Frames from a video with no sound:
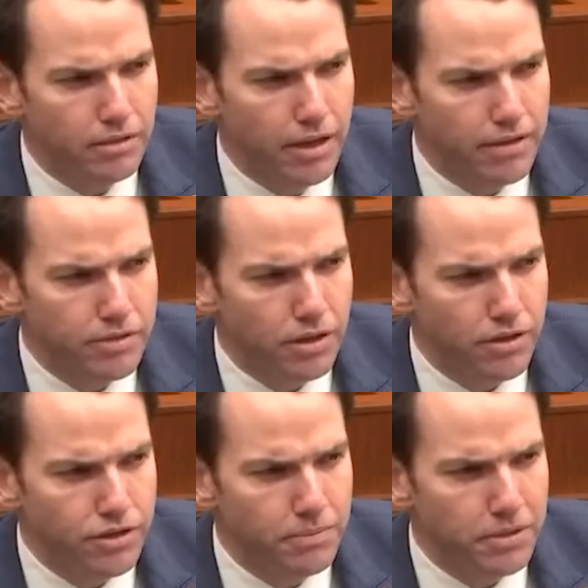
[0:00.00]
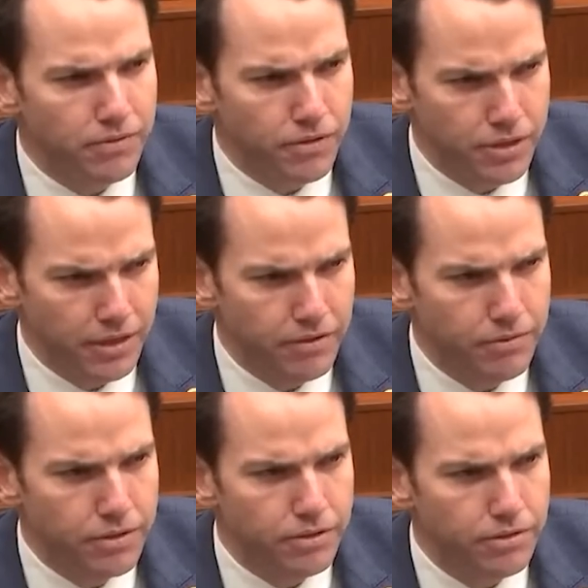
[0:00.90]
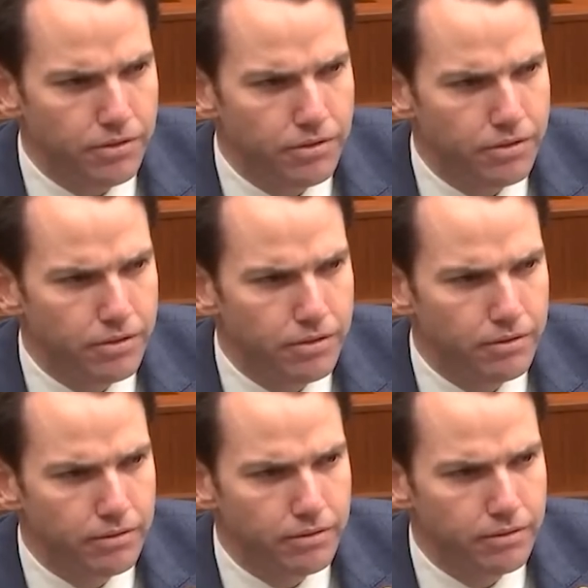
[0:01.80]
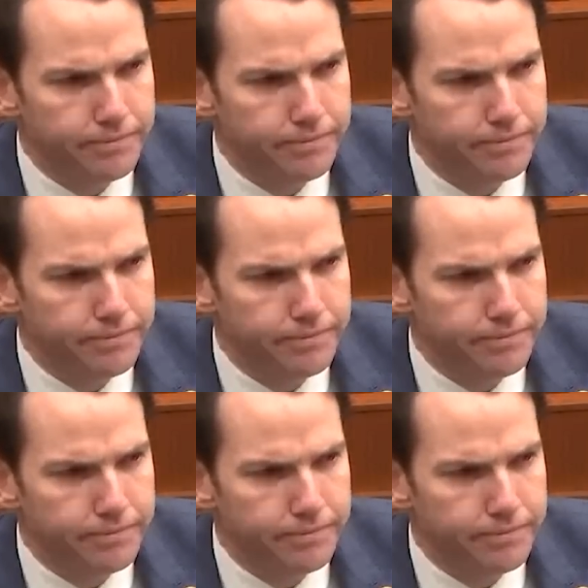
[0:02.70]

that the delay of Starship is for safety reasons? The,